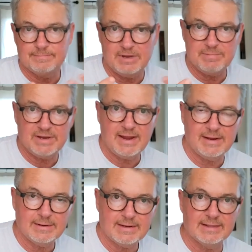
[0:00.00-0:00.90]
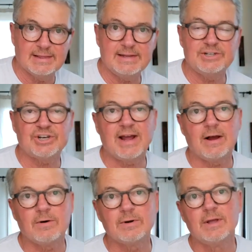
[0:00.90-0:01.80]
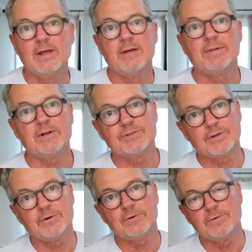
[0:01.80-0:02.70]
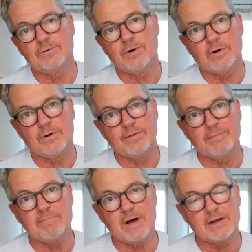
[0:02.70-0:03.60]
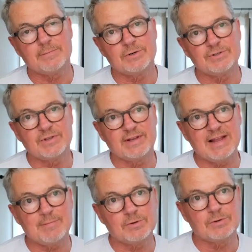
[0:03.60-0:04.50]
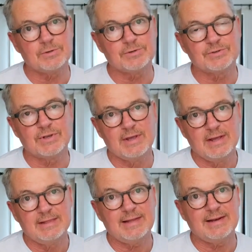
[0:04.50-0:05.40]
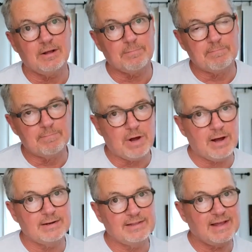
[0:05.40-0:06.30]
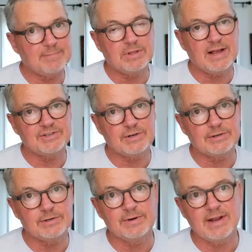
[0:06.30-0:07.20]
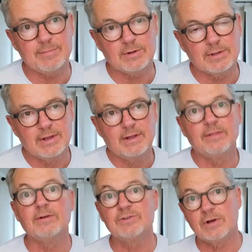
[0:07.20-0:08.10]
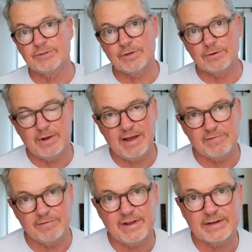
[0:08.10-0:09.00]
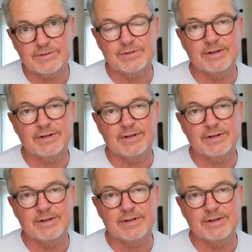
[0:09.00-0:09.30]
BPA can leach out, but also all the monomers and the chemicals that help bond that plastic to enamel, those also have effects.